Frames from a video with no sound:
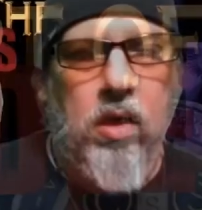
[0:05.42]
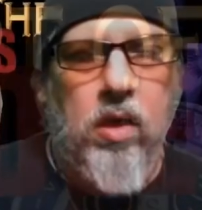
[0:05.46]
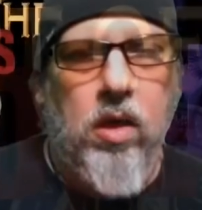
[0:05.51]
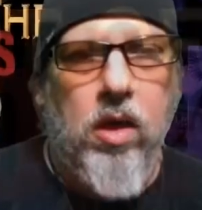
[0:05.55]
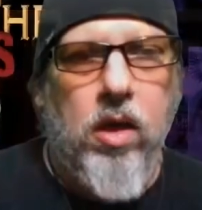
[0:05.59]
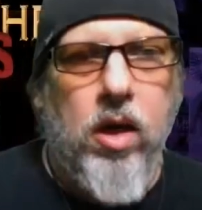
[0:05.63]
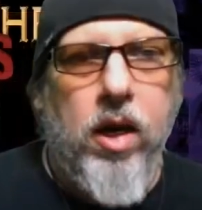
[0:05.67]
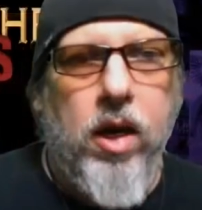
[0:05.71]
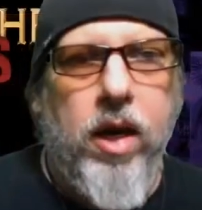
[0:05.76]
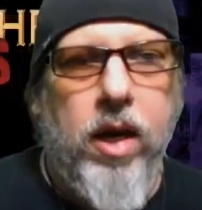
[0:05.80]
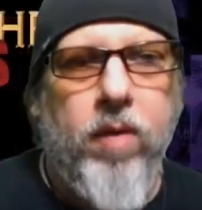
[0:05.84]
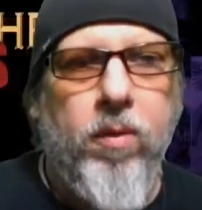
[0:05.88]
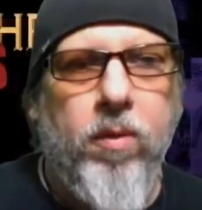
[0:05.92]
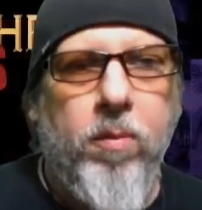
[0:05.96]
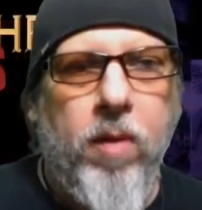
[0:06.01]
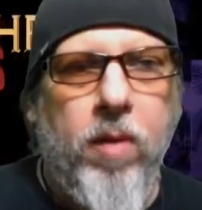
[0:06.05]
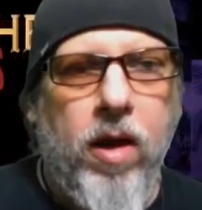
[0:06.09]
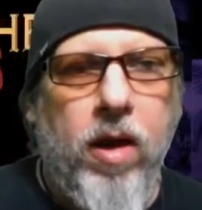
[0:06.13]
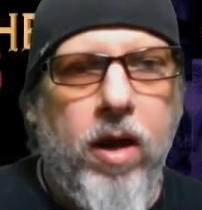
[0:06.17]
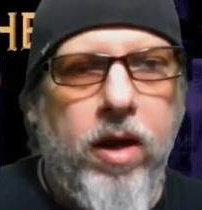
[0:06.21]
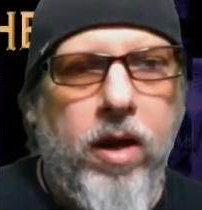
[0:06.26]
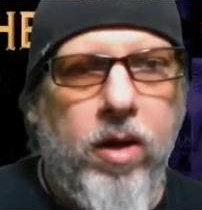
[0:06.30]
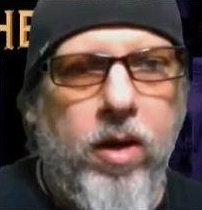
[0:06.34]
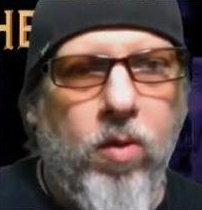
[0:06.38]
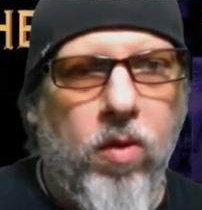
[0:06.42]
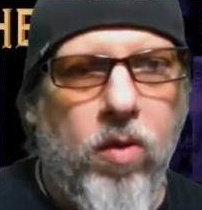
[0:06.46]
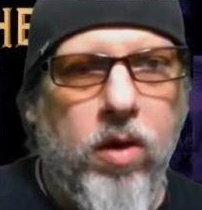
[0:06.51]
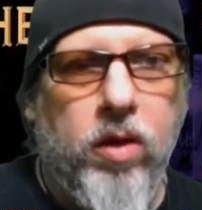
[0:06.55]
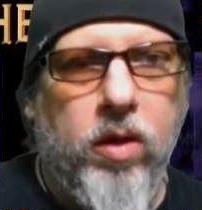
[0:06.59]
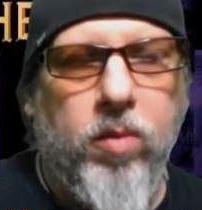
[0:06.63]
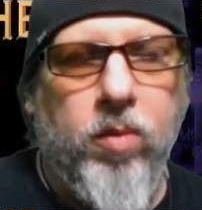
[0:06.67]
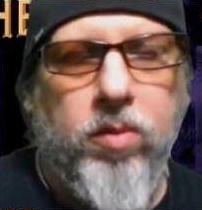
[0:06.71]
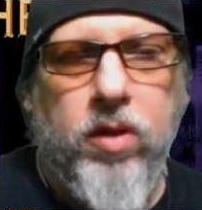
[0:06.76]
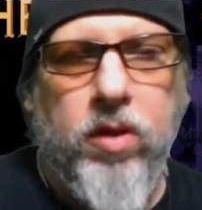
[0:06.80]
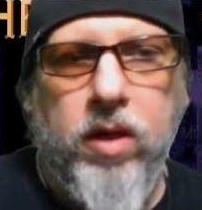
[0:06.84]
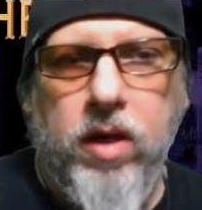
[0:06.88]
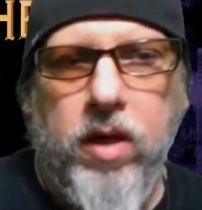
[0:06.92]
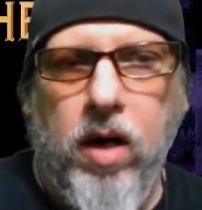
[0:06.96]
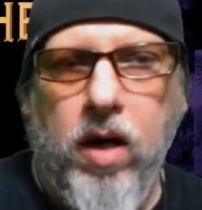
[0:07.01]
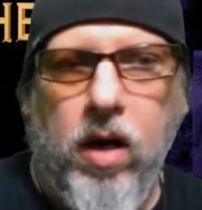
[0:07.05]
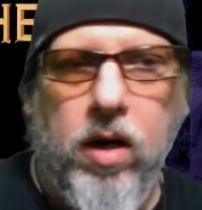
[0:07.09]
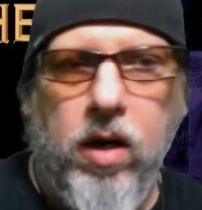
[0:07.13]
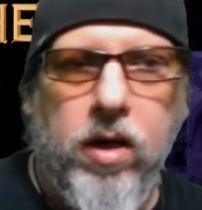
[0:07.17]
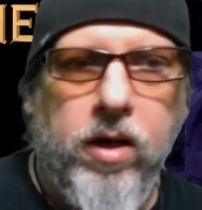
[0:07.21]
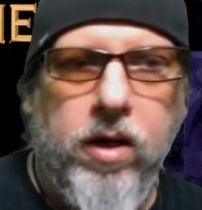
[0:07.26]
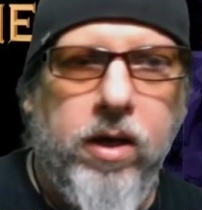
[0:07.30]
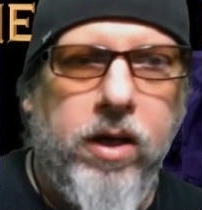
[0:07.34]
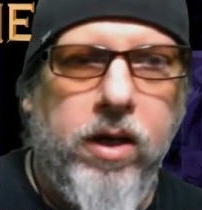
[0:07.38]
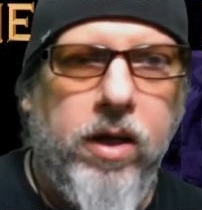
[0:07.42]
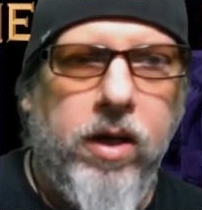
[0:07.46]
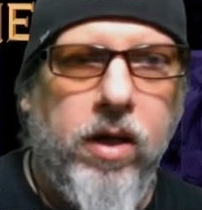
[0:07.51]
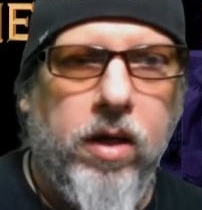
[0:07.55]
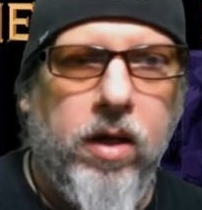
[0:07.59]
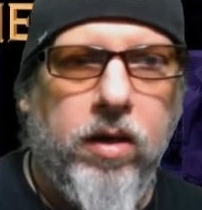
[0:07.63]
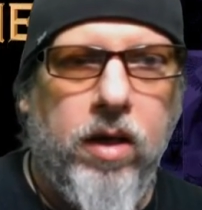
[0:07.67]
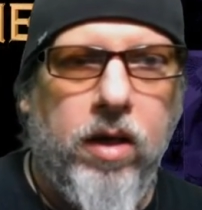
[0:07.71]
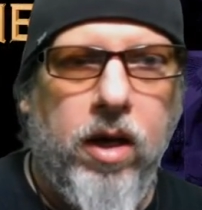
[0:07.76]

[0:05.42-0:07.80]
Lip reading: Hey everybody, welcome to the Art of the Deals.